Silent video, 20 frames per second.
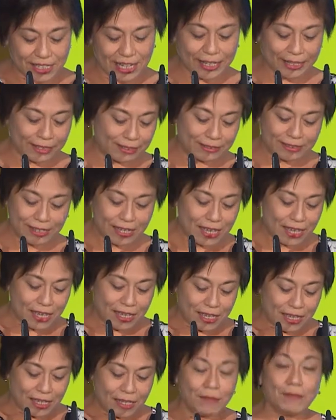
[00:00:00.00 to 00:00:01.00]
kind.
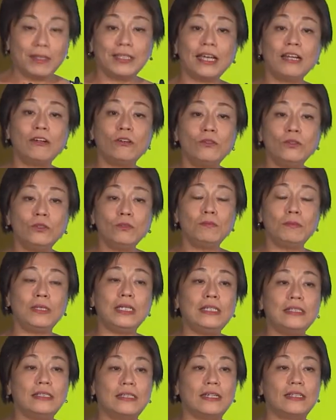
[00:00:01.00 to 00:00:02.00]
But that also
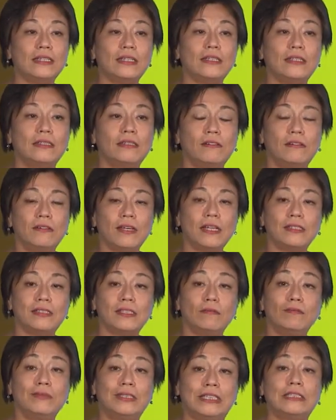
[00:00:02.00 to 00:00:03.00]
means that it creates
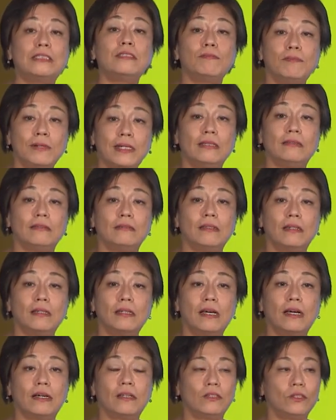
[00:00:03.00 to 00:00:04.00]
some discipline.
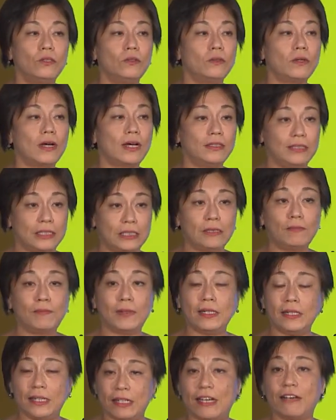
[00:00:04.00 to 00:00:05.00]
You are
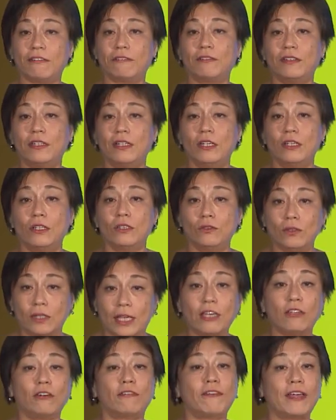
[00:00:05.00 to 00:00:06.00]
disciplined enough to
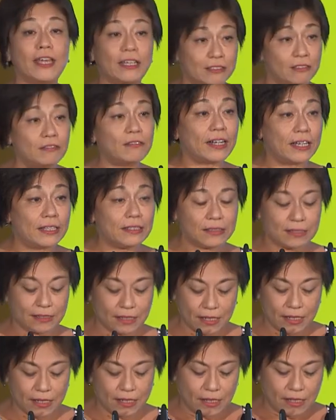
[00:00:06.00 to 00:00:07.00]
get your facts right.
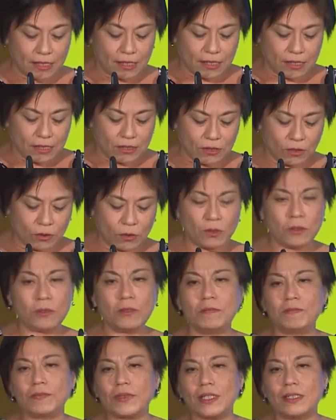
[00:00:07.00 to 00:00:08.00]

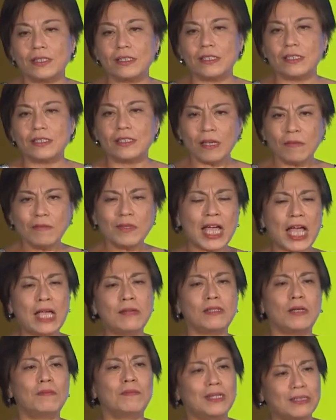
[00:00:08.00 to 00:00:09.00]
So
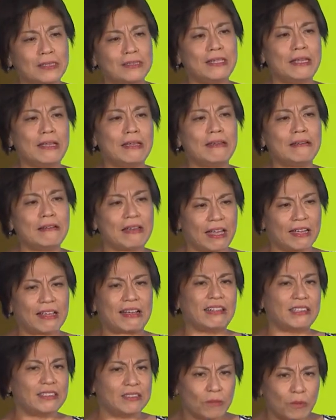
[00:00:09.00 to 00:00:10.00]
sometimes I must say I
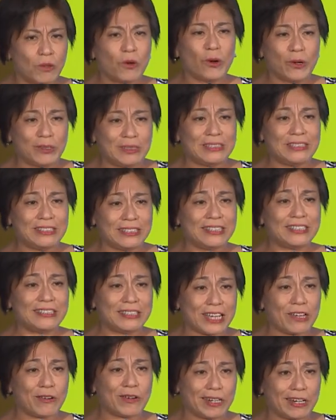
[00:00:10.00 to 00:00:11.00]
cut some corners here and
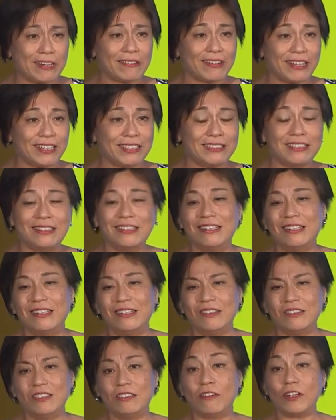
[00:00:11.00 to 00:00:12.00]
there when I write.
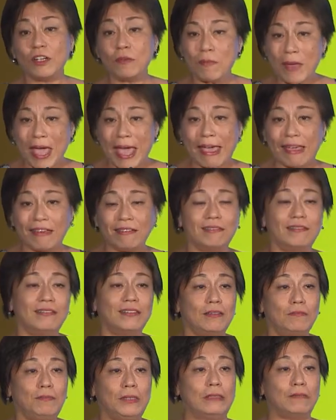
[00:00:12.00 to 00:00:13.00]
It's very bad
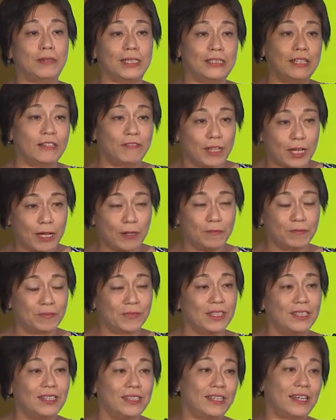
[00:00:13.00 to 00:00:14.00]
and I beat myself
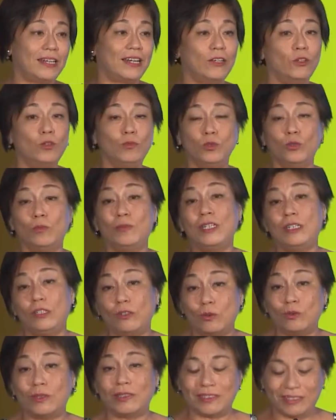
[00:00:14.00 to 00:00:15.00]
up, and I hope nobody
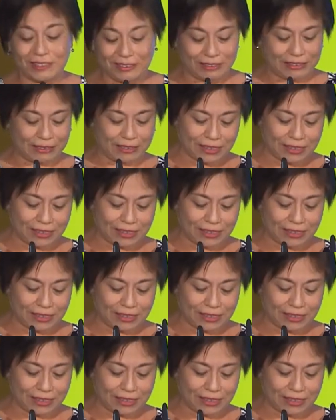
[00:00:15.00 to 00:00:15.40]
notices.